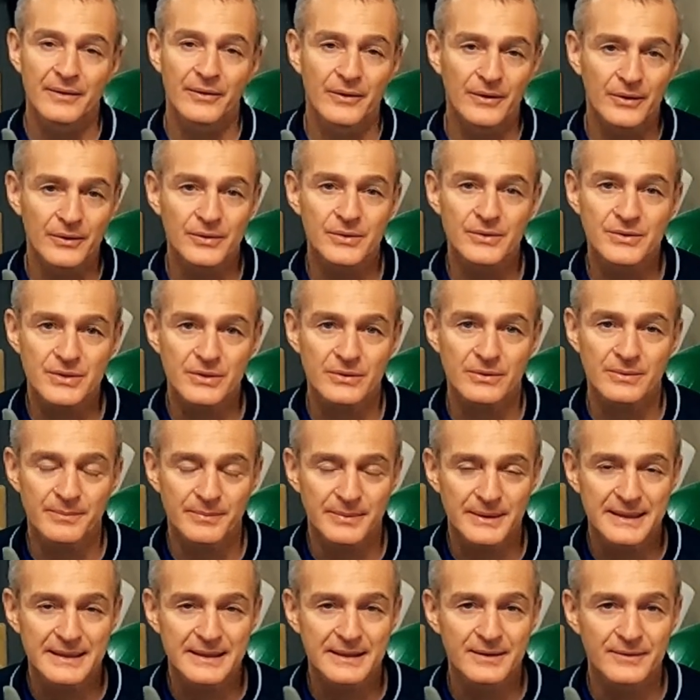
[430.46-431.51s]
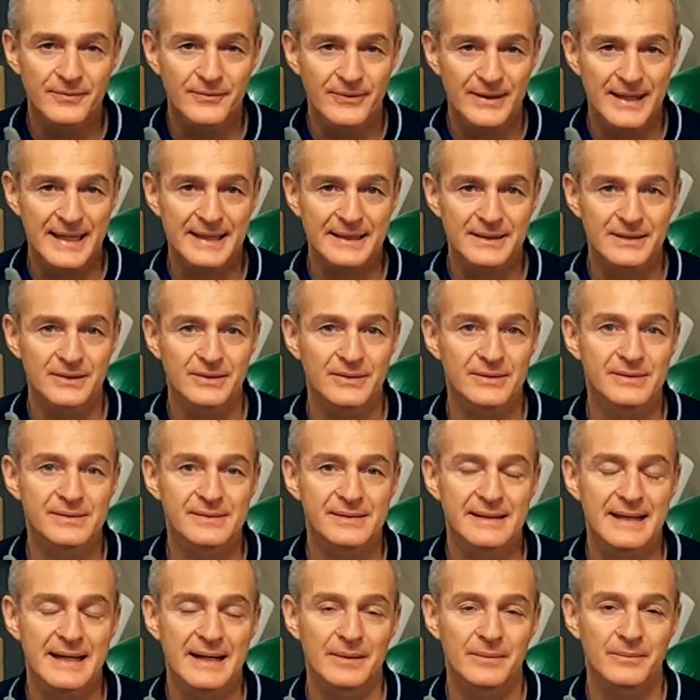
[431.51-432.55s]
Those are big
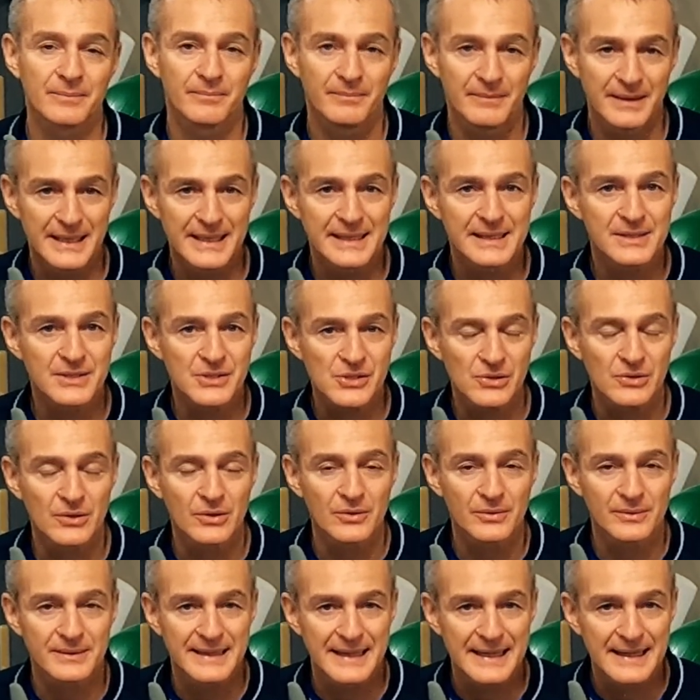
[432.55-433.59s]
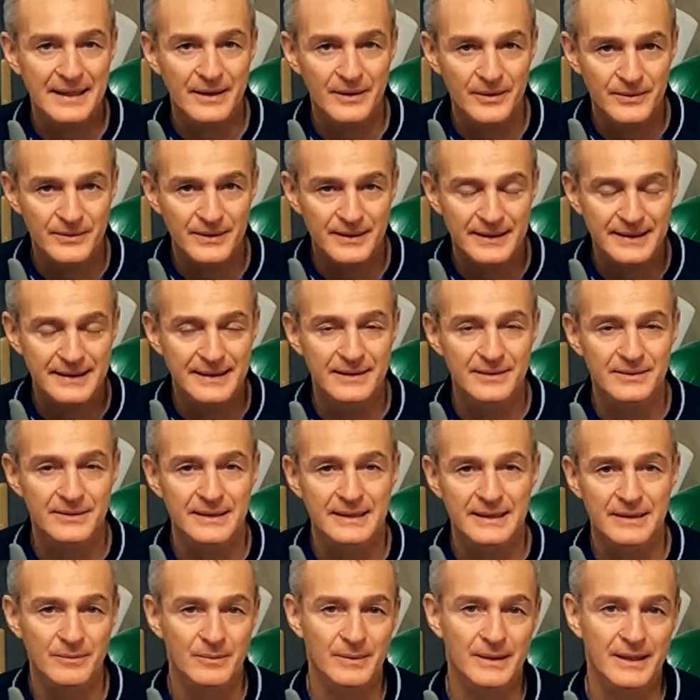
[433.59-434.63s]
factors that may slow down the
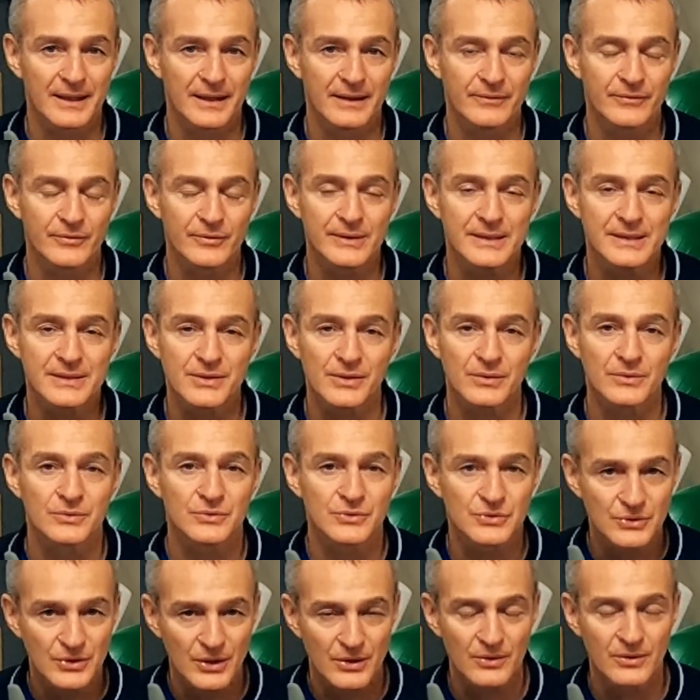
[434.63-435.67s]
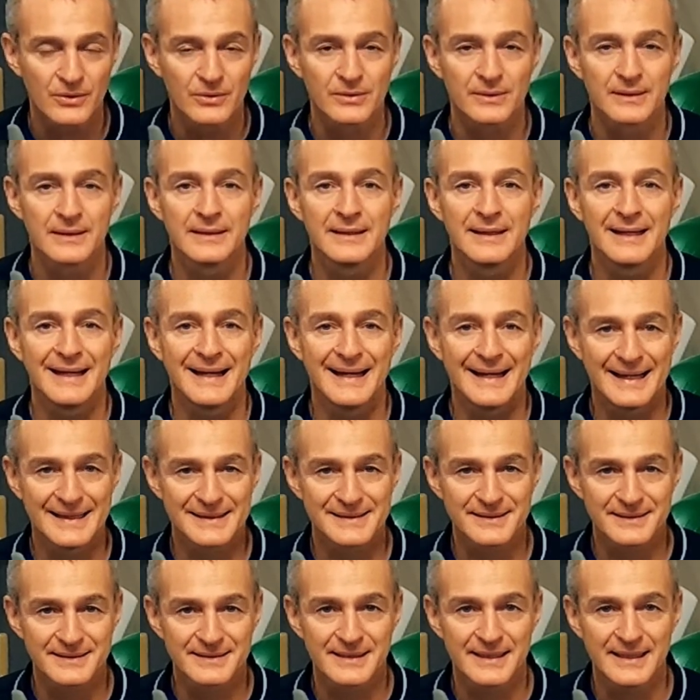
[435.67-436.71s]
healing and recovery. So don't
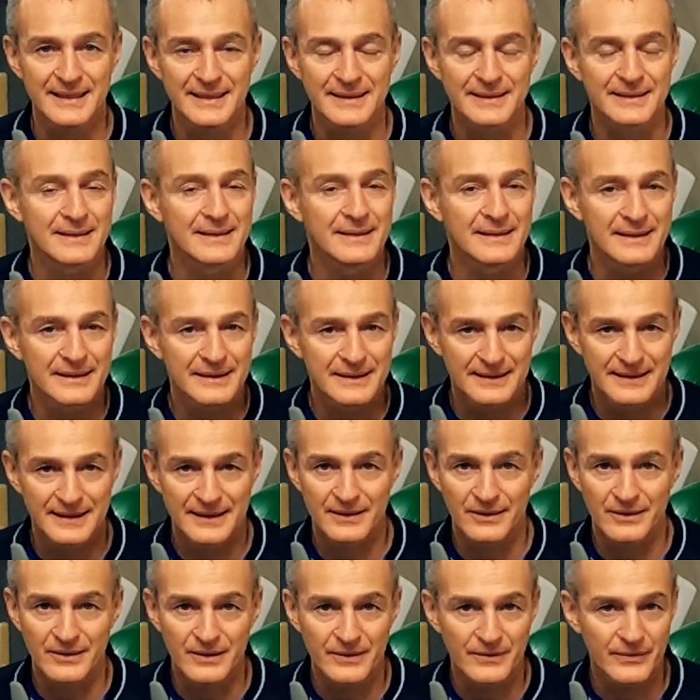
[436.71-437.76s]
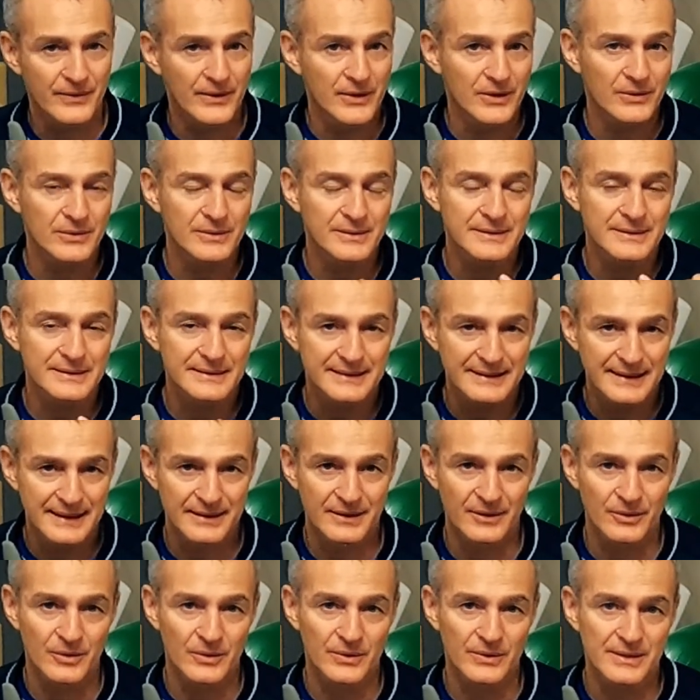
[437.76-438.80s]
hesitate. Get on the phone,
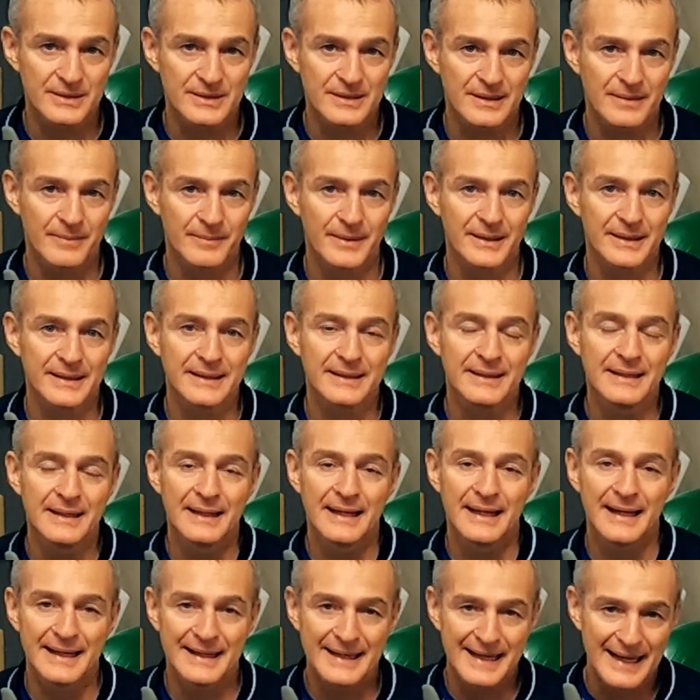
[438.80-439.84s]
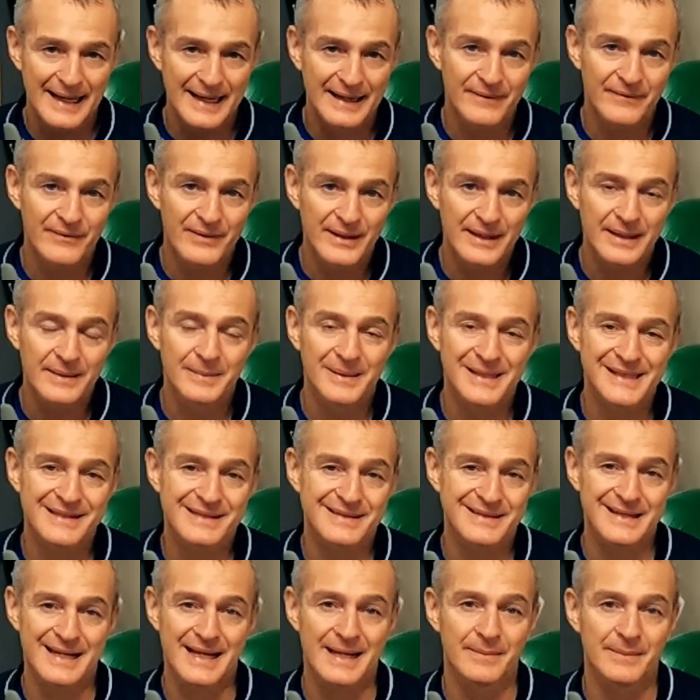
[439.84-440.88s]
get a hold of somebody, and have them
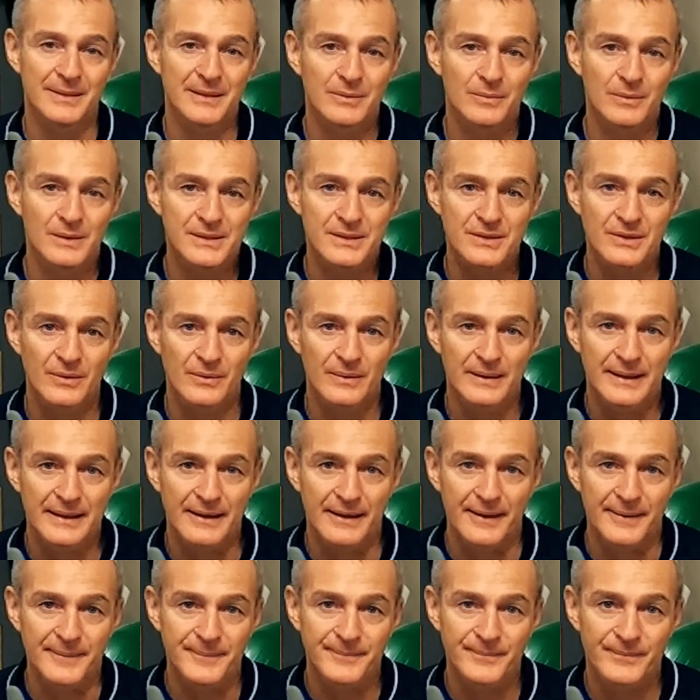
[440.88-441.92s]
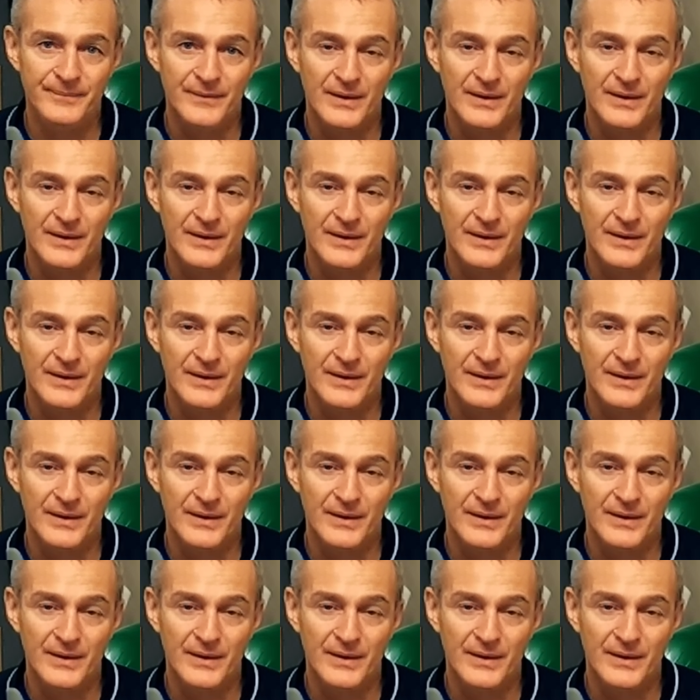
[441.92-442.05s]
examine what's going on.